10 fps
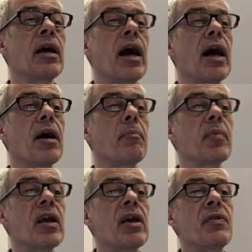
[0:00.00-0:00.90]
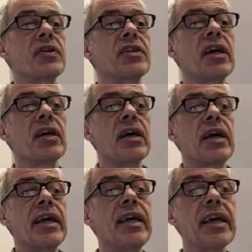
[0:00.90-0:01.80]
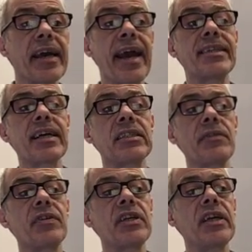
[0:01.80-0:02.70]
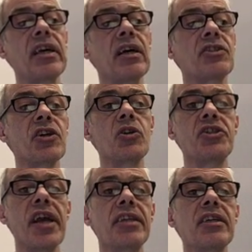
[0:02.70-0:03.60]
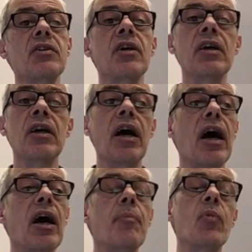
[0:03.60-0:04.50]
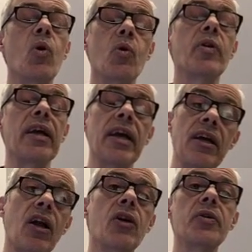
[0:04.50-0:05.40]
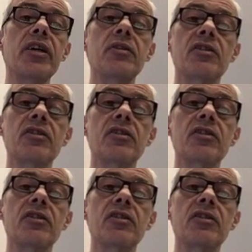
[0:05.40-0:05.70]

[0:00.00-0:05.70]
Um, there's a helicase activity associated um, or included.